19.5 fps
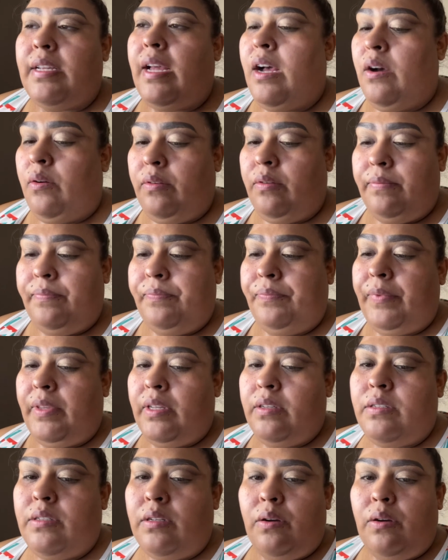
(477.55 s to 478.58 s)
out.
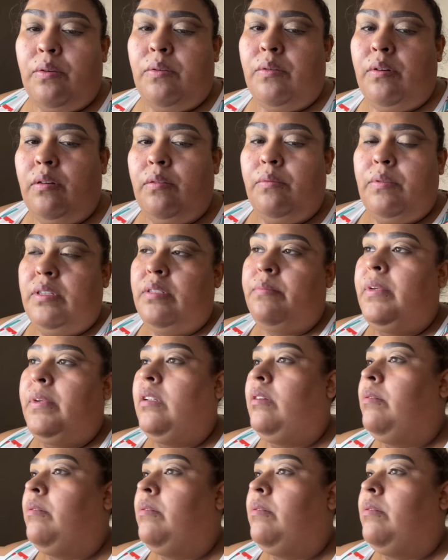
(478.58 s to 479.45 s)
So, oh, where's my little